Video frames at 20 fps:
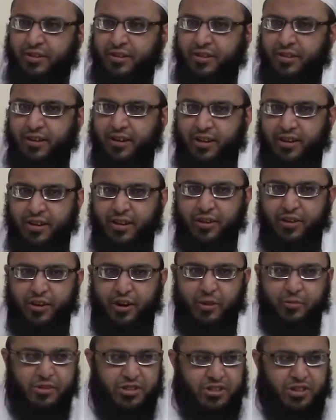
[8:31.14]
And then there
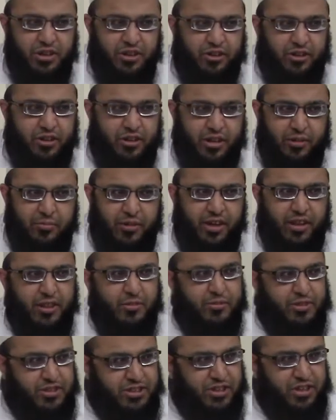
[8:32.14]
are material that make the
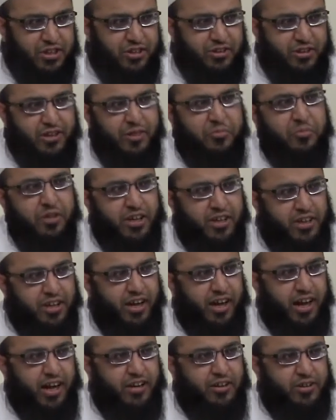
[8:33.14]
material that make the
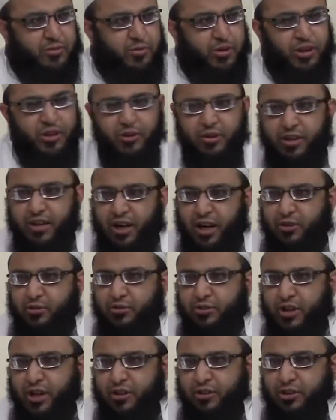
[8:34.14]
atom, all the way down
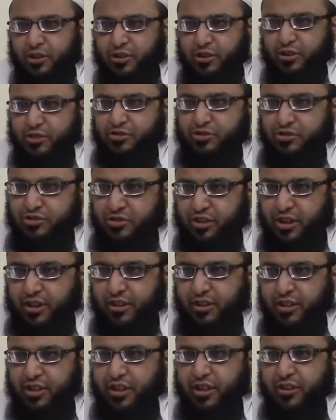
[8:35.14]
to now they call
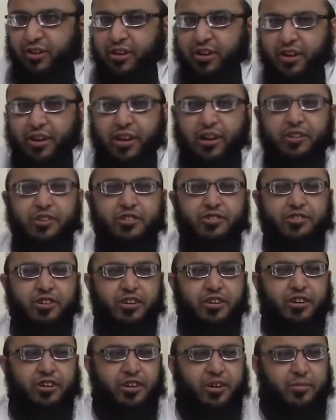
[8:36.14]
string theory. And now they're
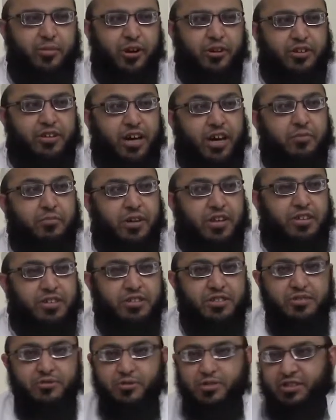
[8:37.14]
talking about
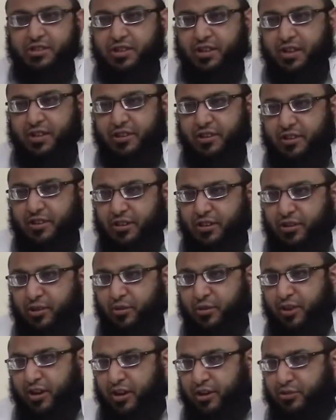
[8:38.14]
dimensions, which is another thing the
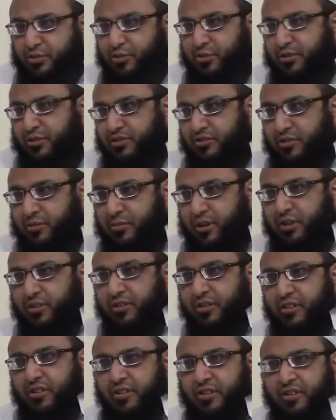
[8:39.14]
Quran told us
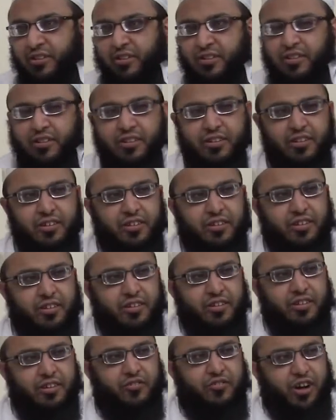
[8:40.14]
about.
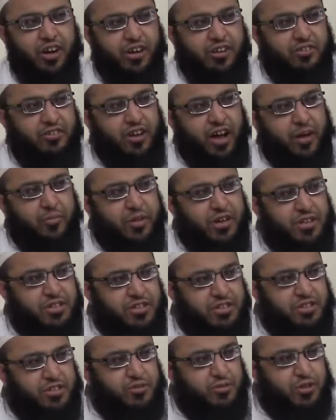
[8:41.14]
The various
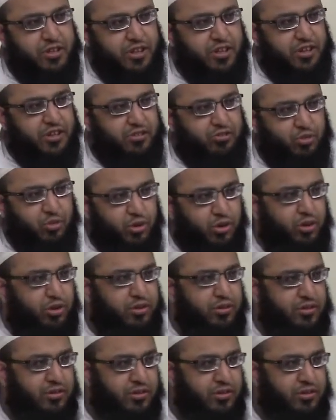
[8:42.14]
dimensions within this world.